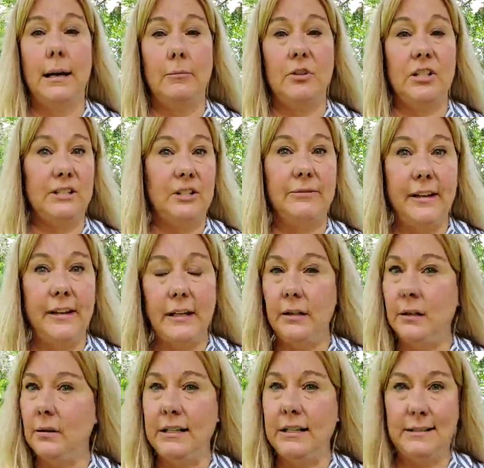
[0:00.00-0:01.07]
Just her feet.
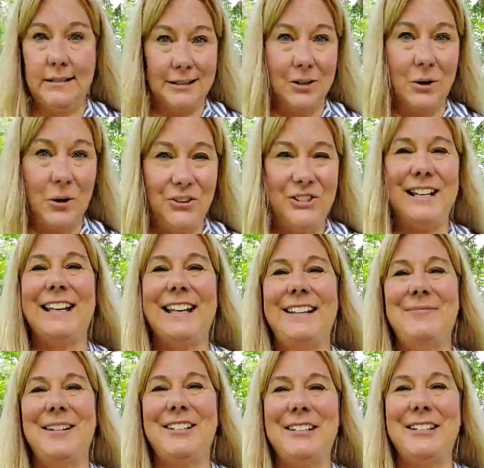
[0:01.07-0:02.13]
You don't need to dunk the whole
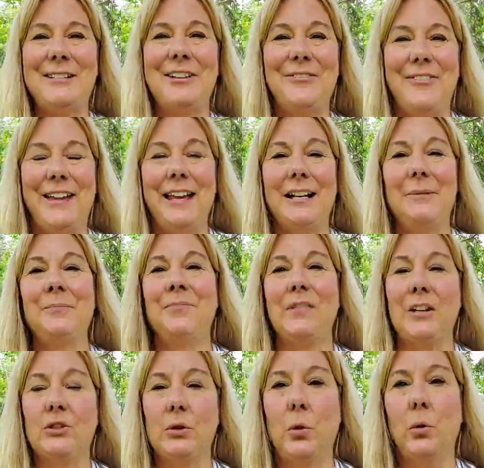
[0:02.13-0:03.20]
chicken, but just her feet
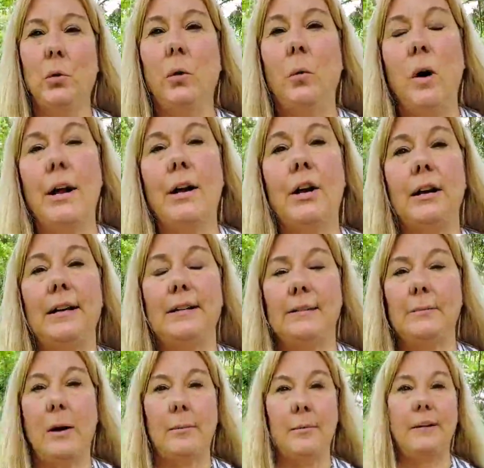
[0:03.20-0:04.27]
into cool water is
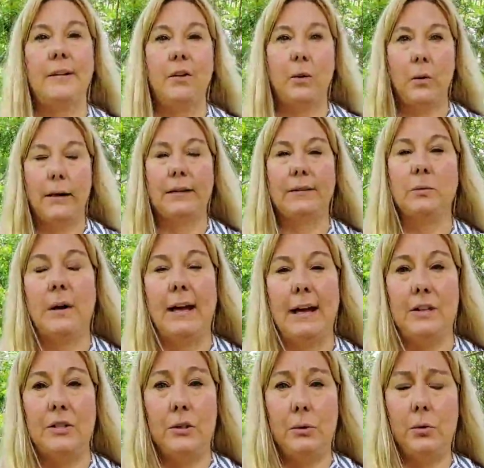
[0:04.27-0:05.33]
probably the quickest
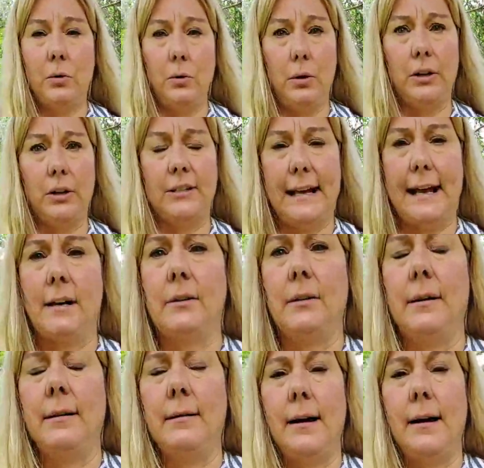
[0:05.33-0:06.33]
way to cool her down.